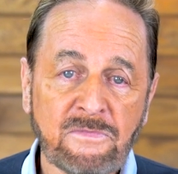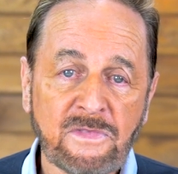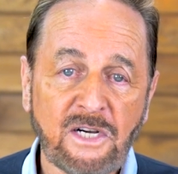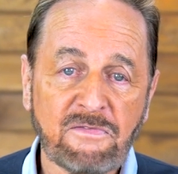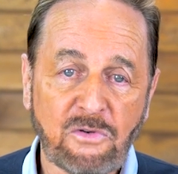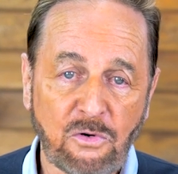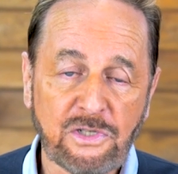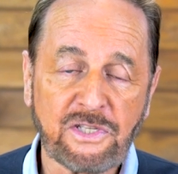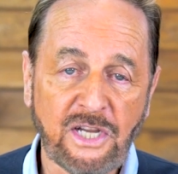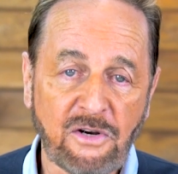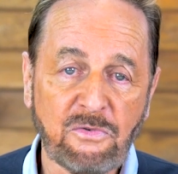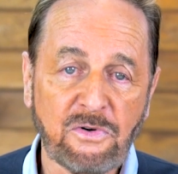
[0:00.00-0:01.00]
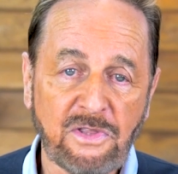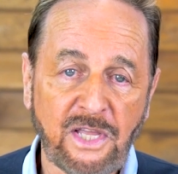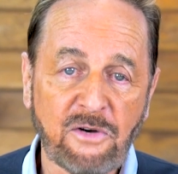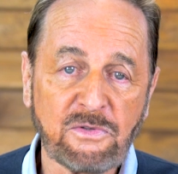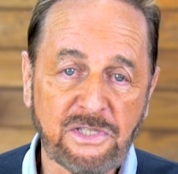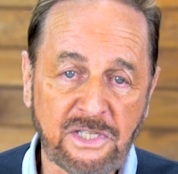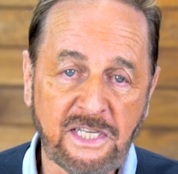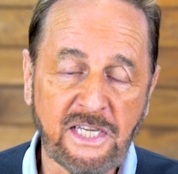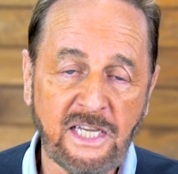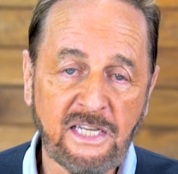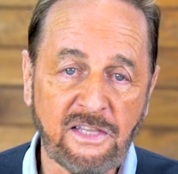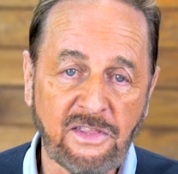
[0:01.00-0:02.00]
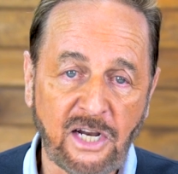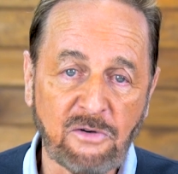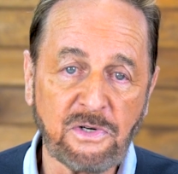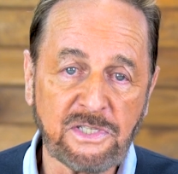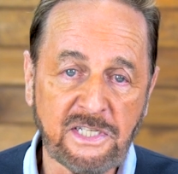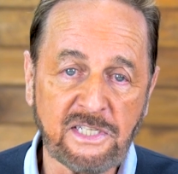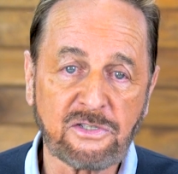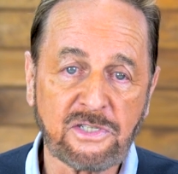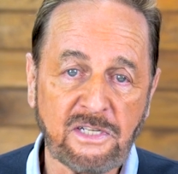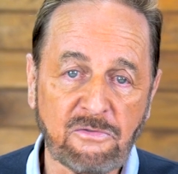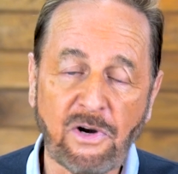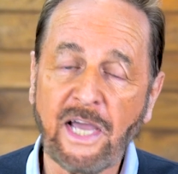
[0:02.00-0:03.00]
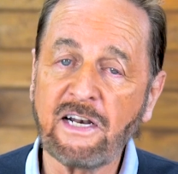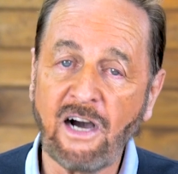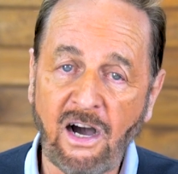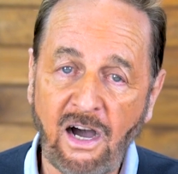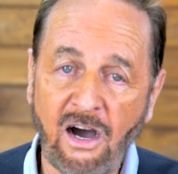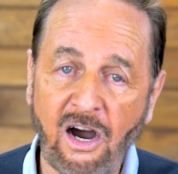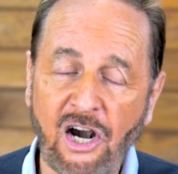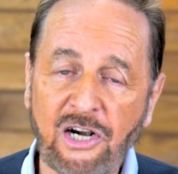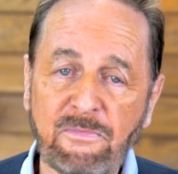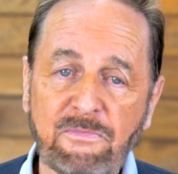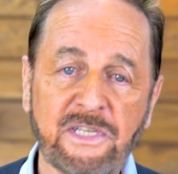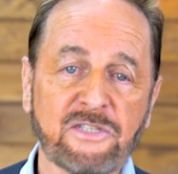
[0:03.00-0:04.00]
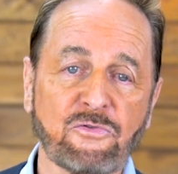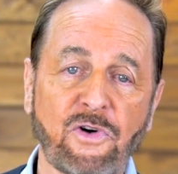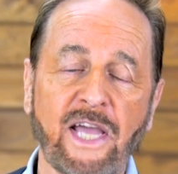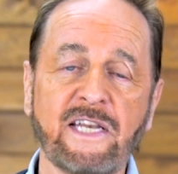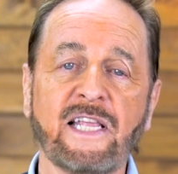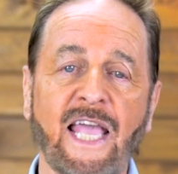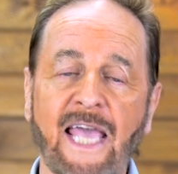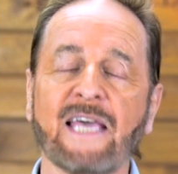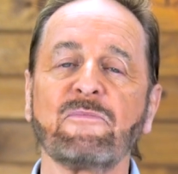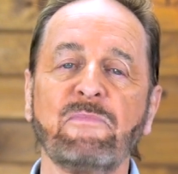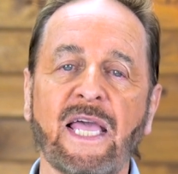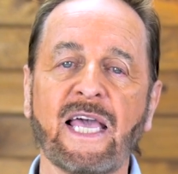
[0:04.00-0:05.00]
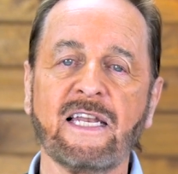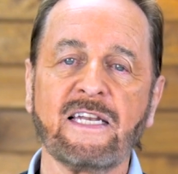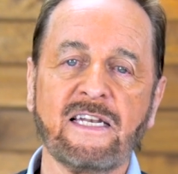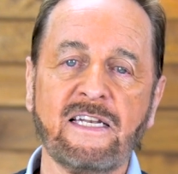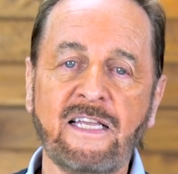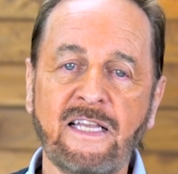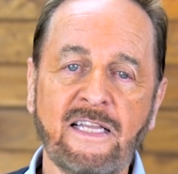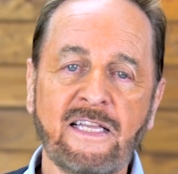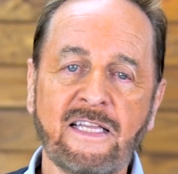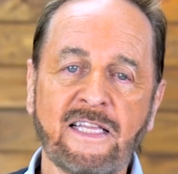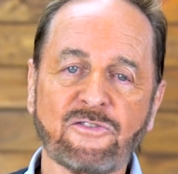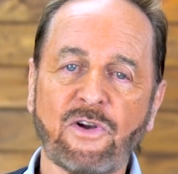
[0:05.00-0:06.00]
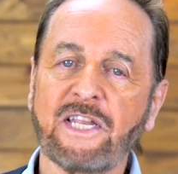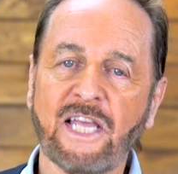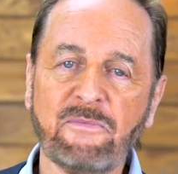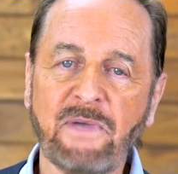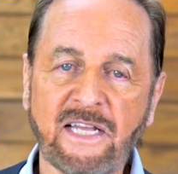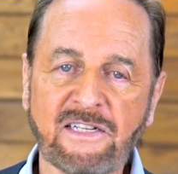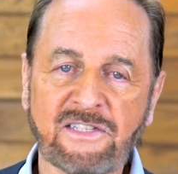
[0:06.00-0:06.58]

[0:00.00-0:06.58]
Of course, there was the king, and there was his right arm, his right-hand man, and his right-hand man